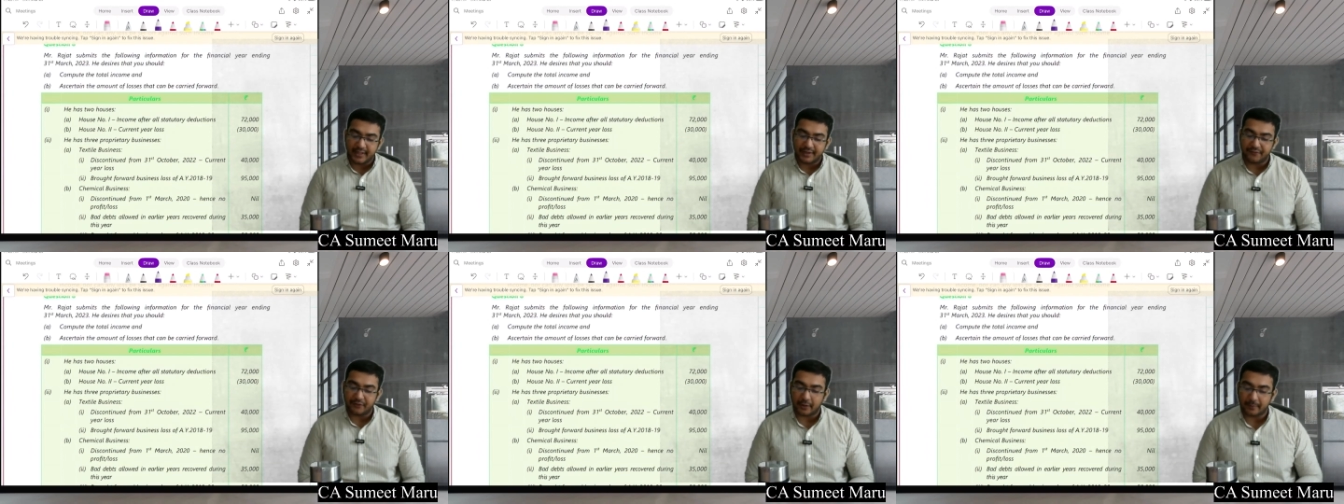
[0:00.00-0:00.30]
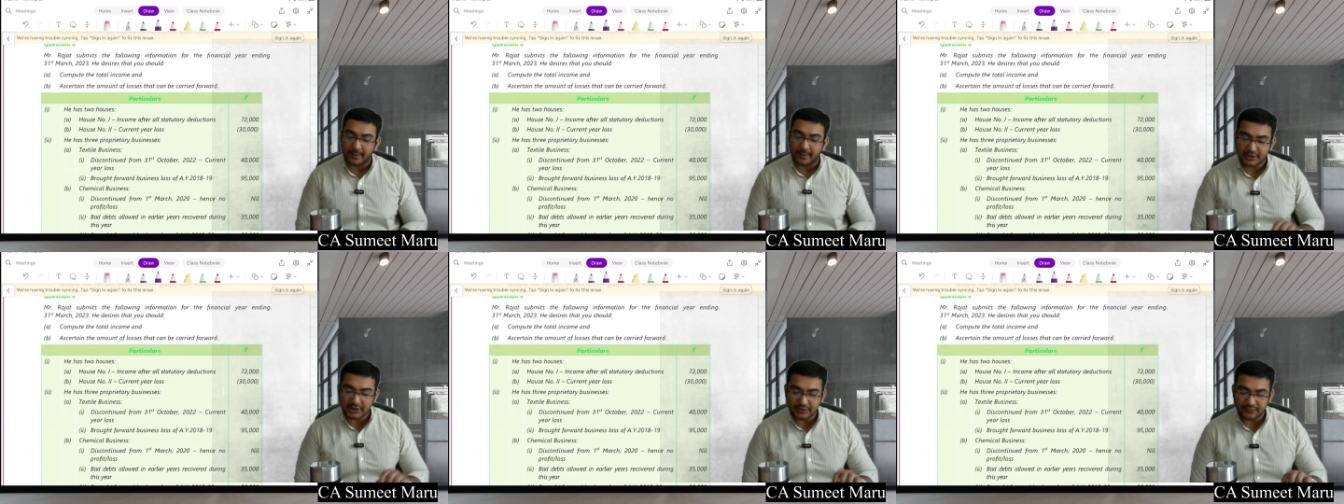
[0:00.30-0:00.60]

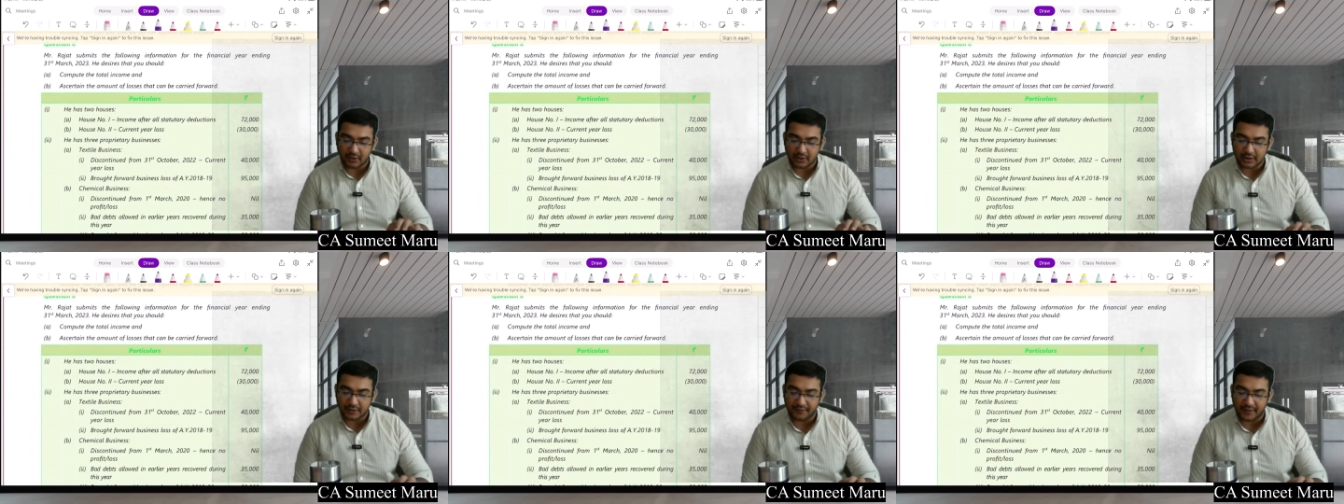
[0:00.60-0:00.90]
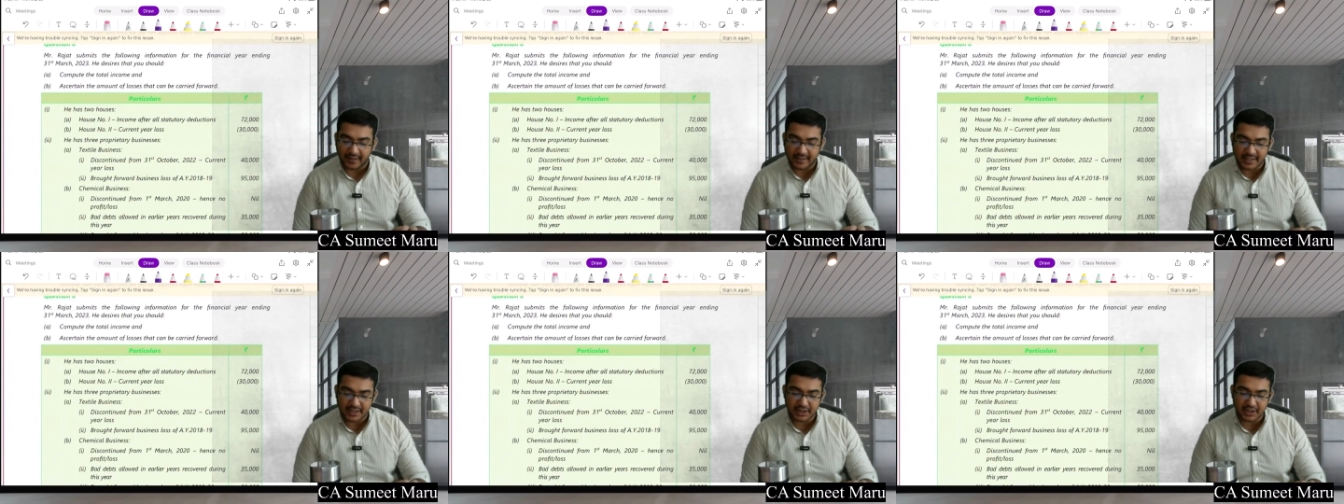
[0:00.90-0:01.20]
information for the
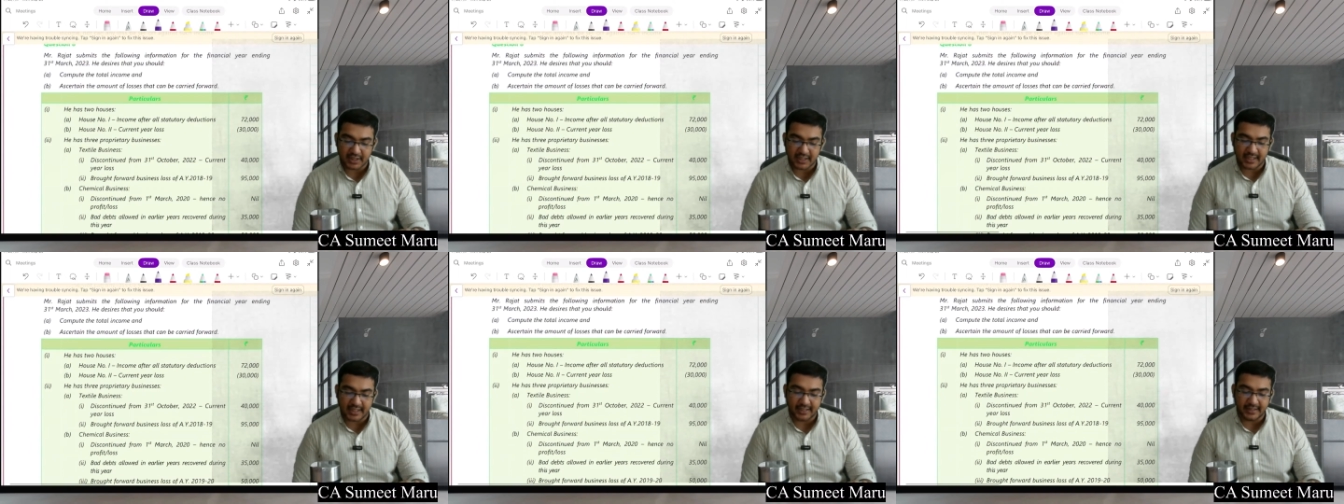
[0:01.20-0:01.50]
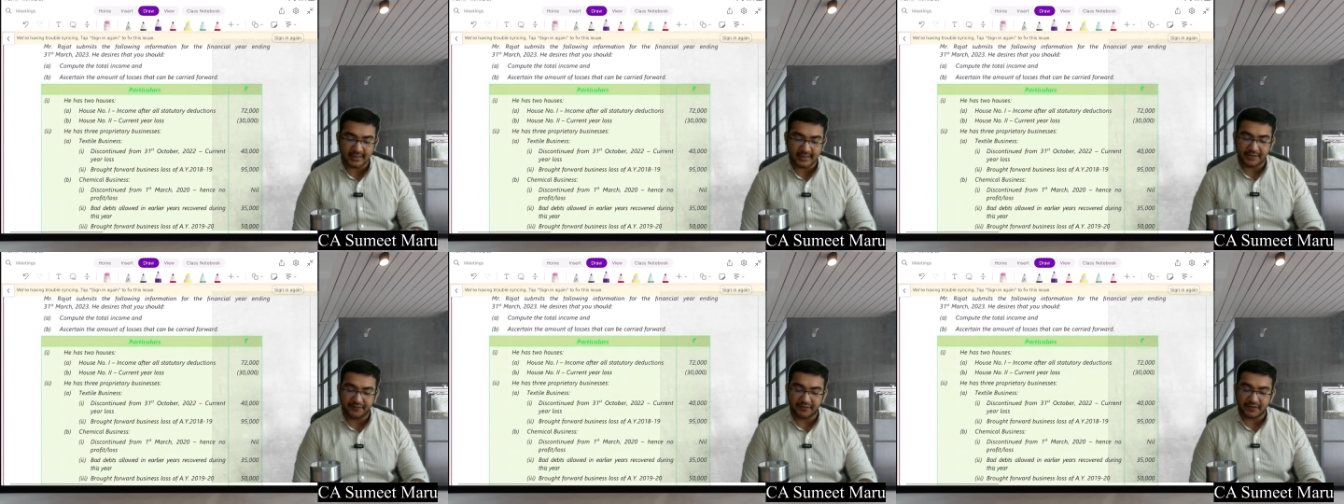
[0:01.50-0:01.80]
financial year ending
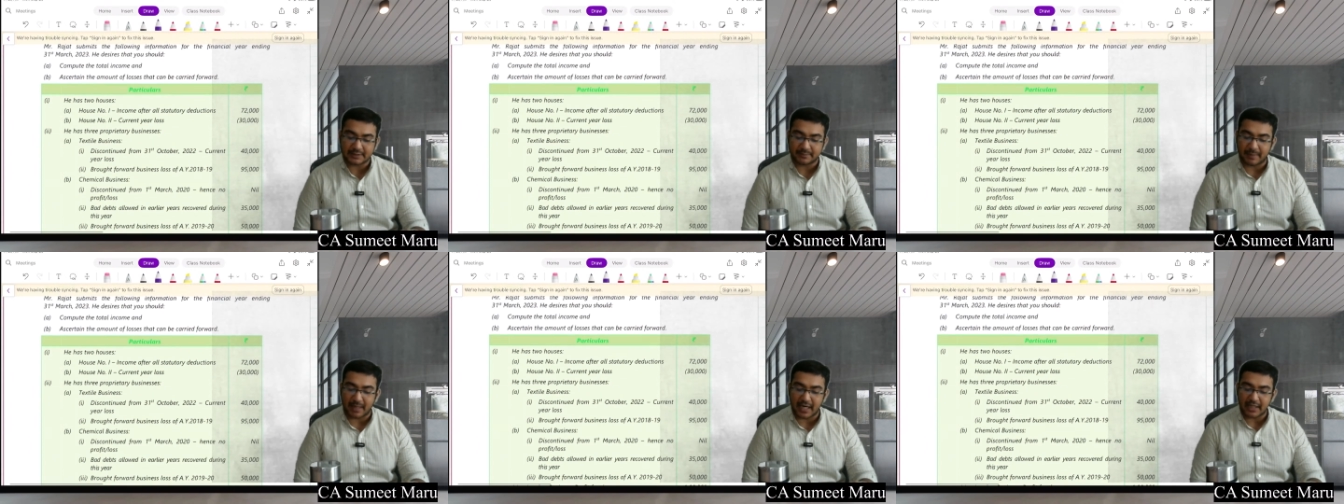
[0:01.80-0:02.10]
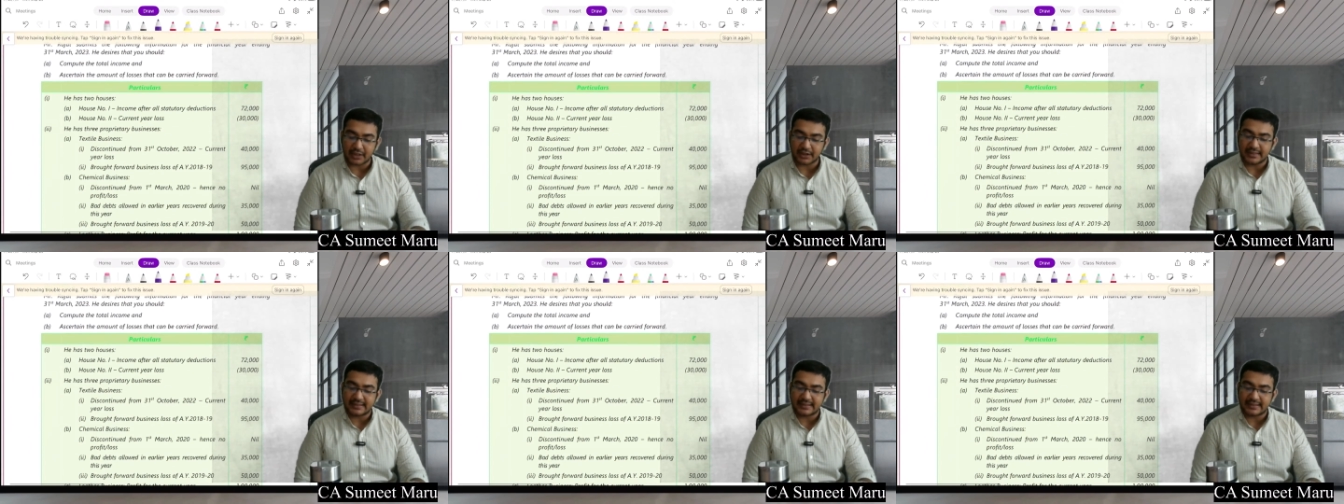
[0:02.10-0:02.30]
31st March.